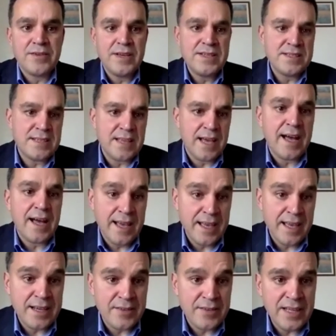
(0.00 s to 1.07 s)
in Greece,
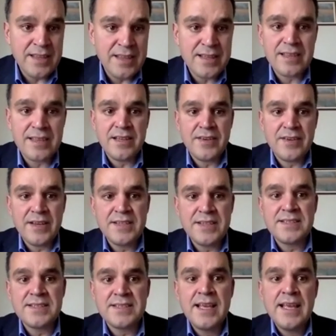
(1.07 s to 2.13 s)
I agree that there
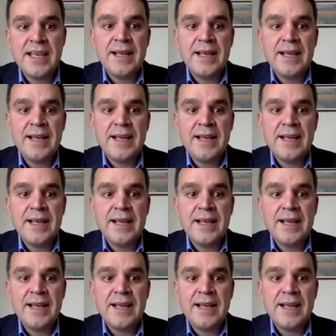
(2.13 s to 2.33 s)
is